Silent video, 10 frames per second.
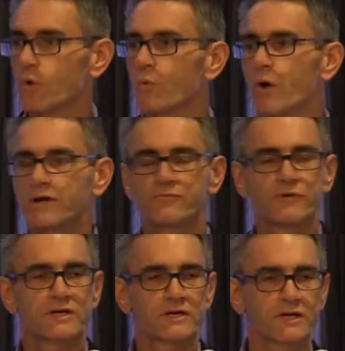What if
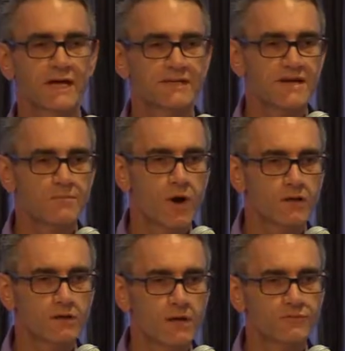we could connect our
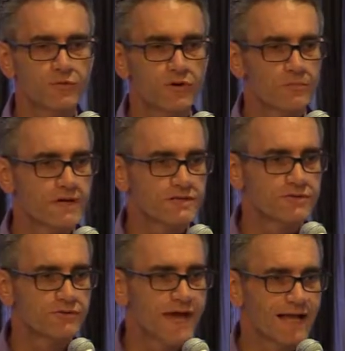model up to
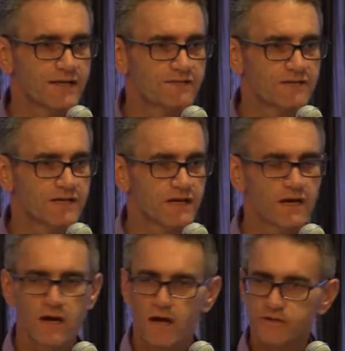augmented reality
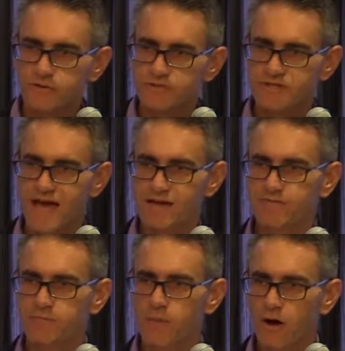and use that
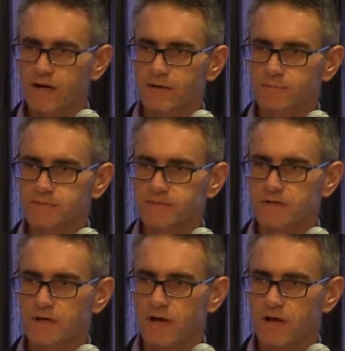for mock-ups?